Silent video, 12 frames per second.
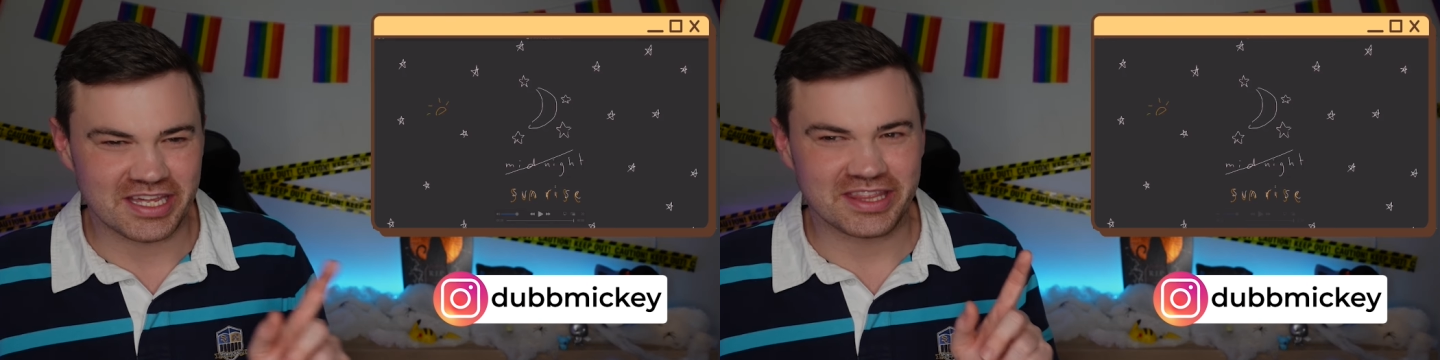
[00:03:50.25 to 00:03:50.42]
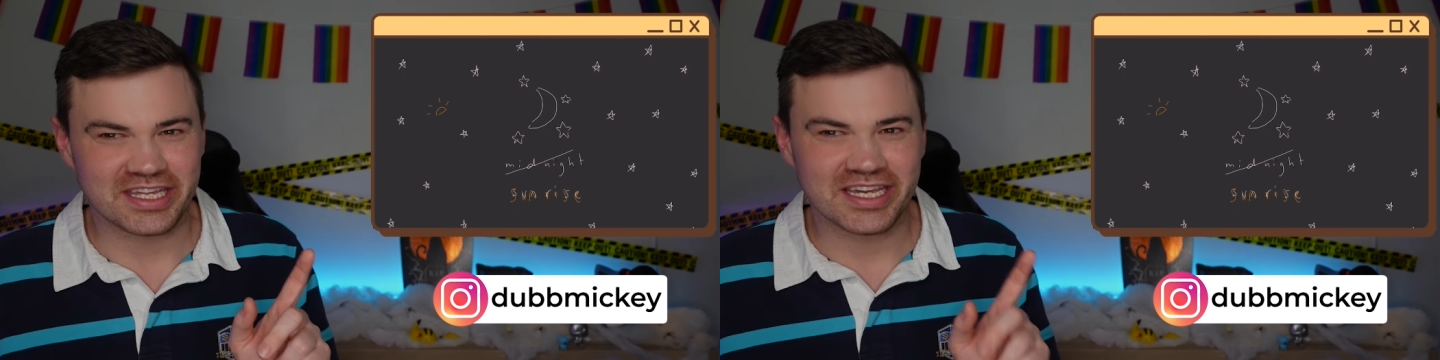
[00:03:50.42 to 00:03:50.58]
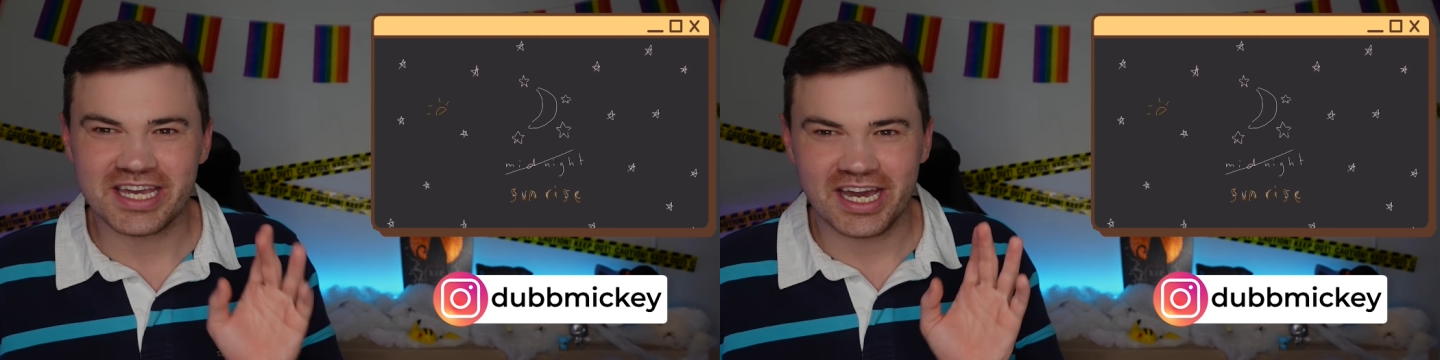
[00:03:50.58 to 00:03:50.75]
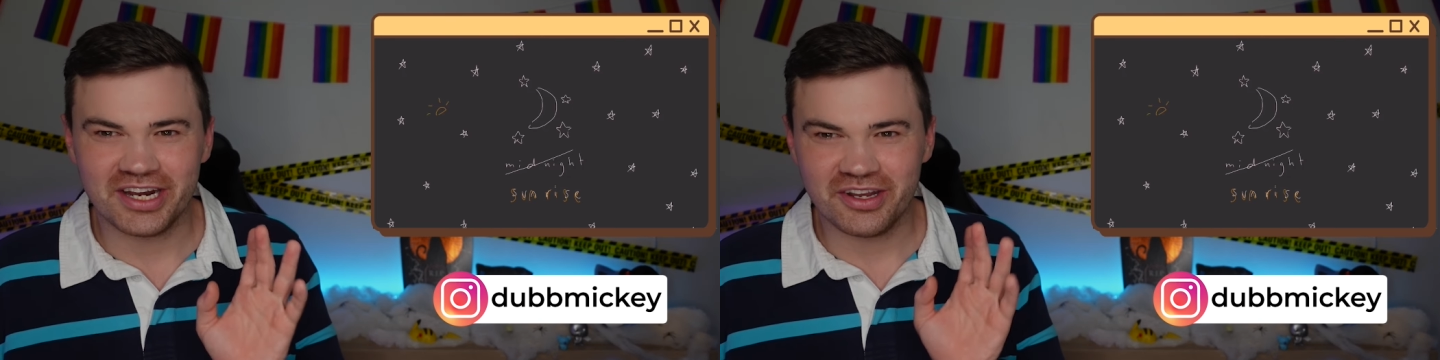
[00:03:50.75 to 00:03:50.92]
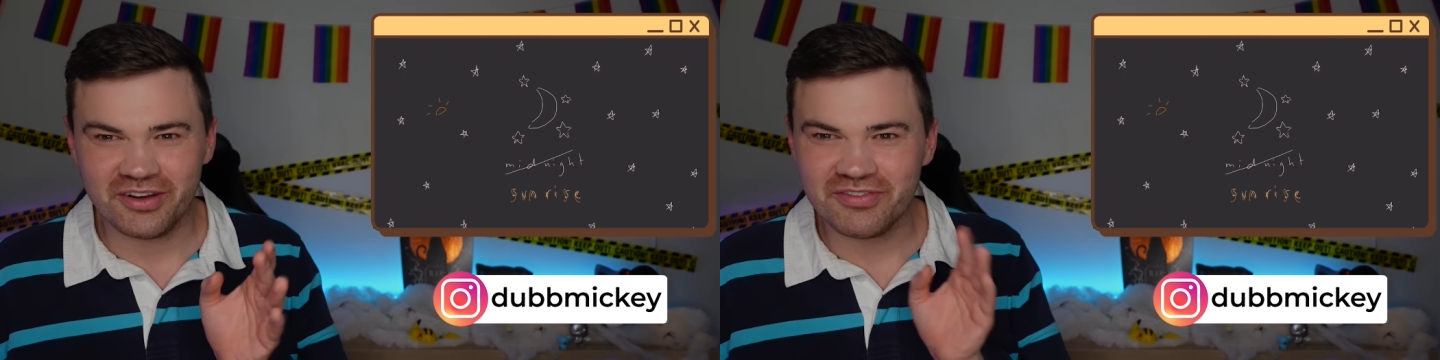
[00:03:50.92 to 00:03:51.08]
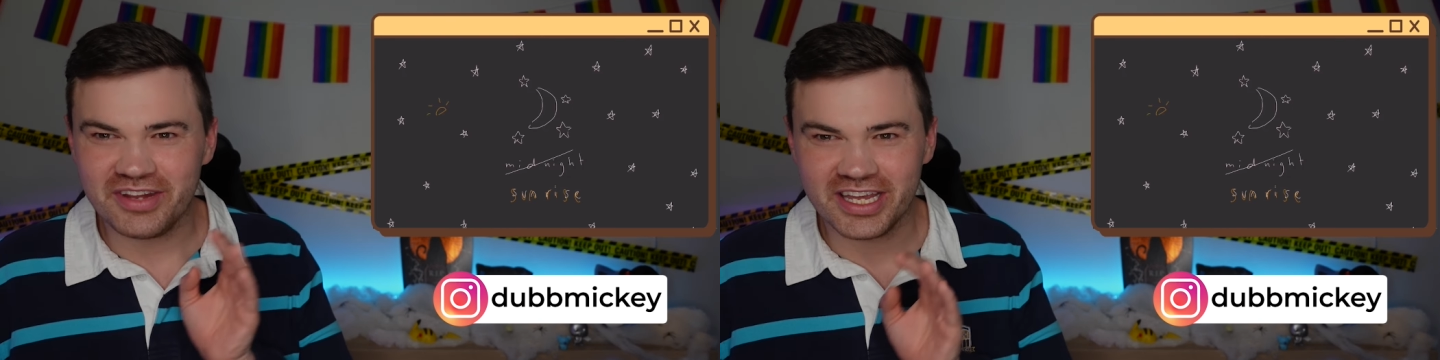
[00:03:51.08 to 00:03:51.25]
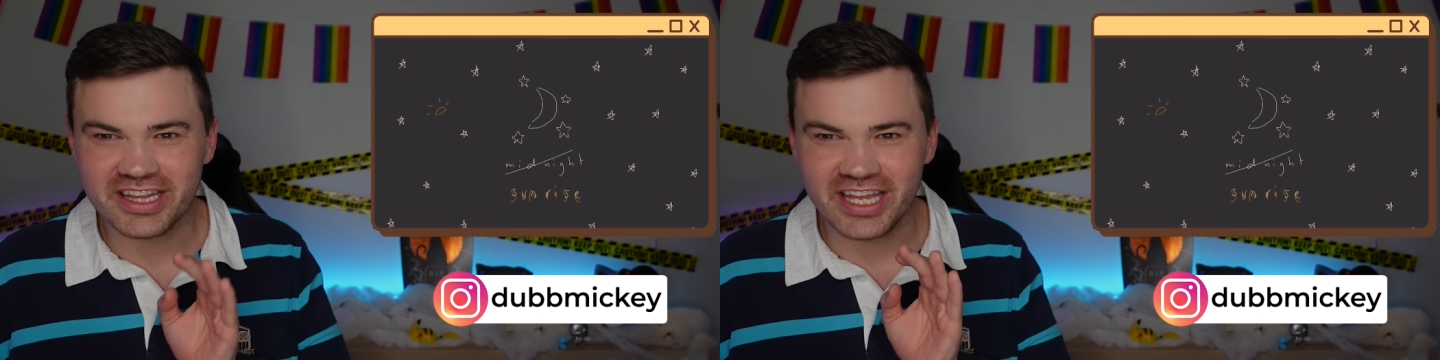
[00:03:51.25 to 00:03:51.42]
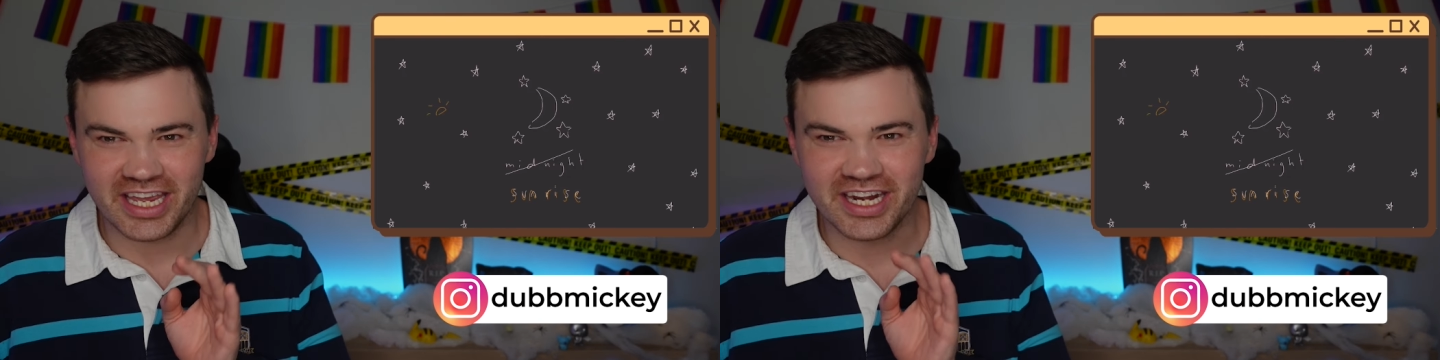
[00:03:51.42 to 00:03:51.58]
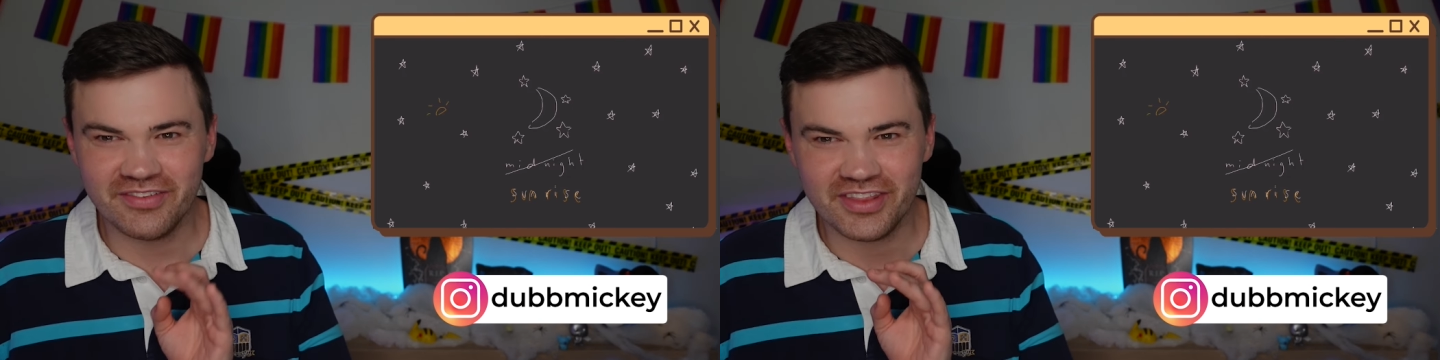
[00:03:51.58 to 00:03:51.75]
I think it cut off like
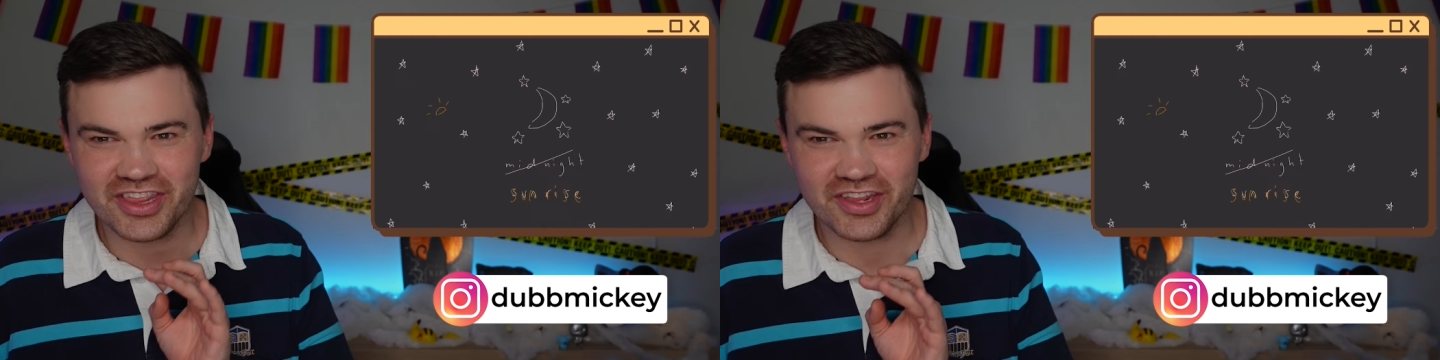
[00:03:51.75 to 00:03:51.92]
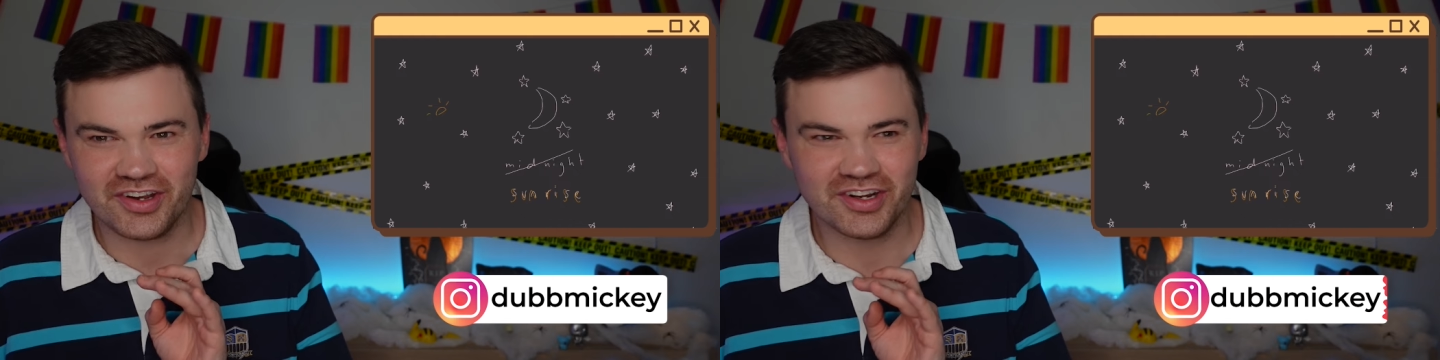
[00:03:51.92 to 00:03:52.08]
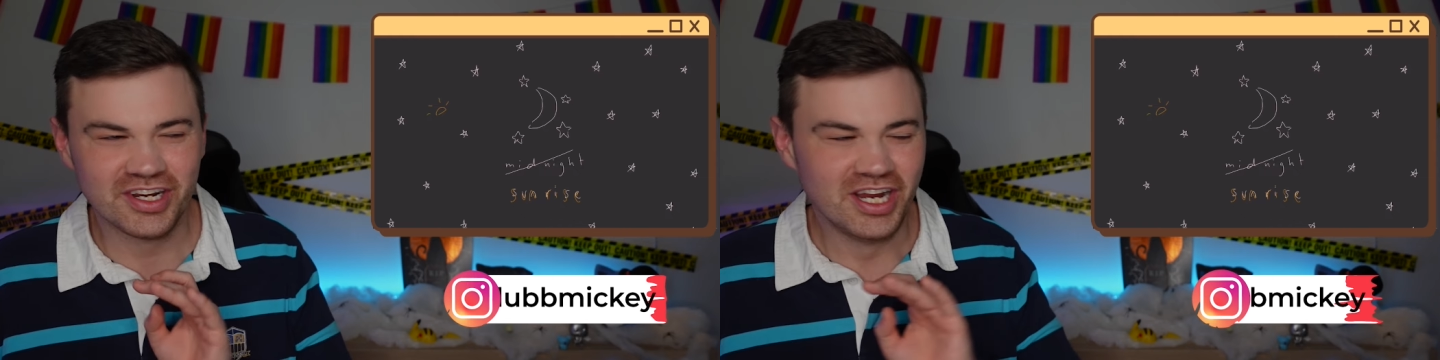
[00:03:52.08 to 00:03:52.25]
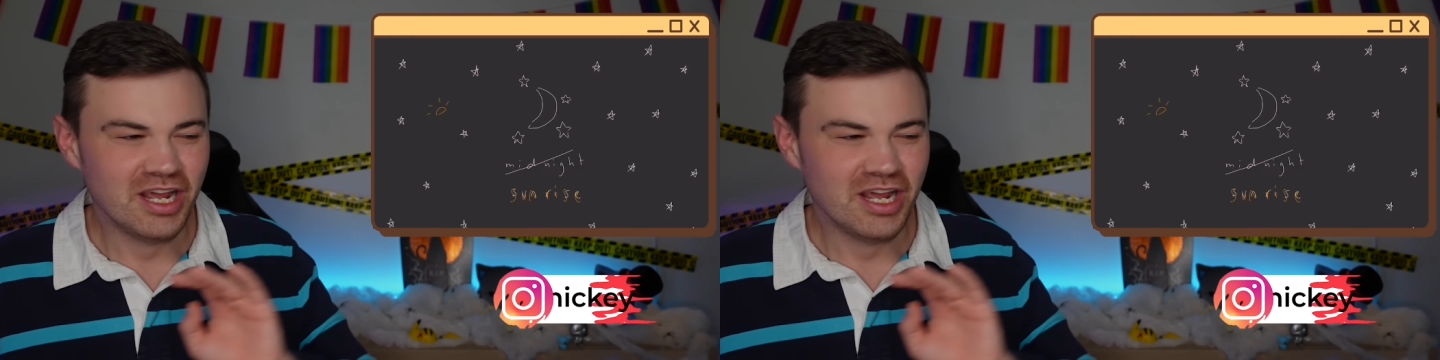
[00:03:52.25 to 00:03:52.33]
the end of the song.